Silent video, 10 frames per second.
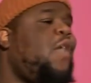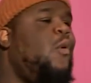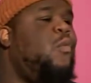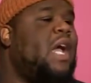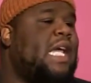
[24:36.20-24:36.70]

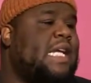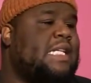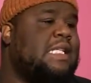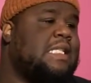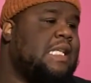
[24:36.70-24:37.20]
What
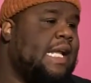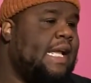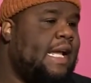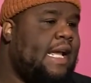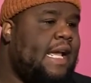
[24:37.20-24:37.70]
is
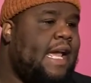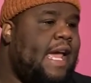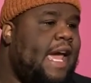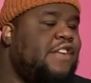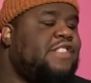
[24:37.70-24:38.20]

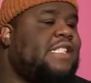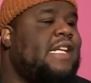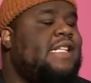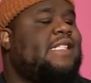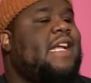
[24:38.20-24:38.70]

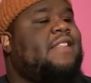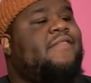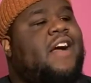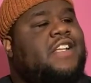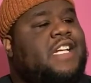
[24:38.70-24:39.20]
interesting is that the
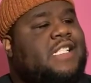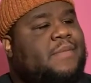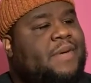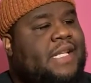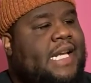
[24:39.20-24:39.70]

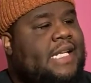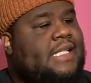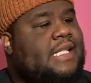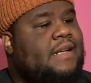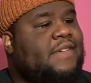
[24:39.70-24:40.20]
Rochester
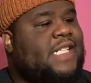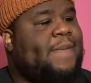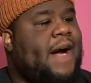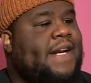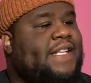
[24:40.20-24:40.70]
police
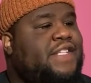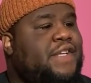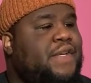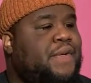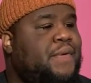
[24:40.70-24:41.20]
responded
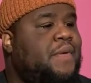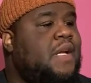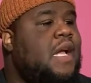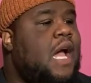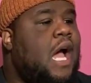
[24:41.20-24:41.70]
to
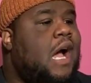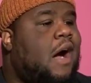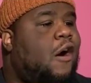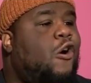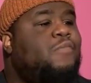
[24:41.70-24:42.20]

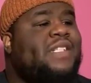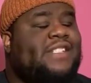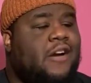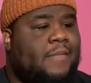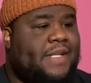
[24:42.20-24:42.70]
a home
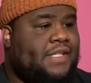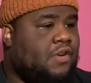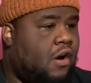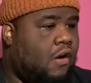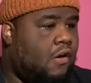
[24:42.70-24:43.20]
disturbance
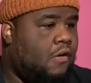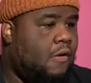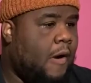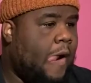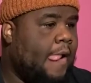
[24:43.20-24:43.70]
call.
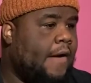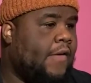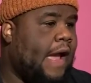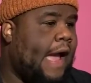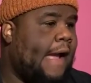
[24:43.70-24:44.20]

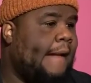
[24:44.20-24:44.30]
Okay?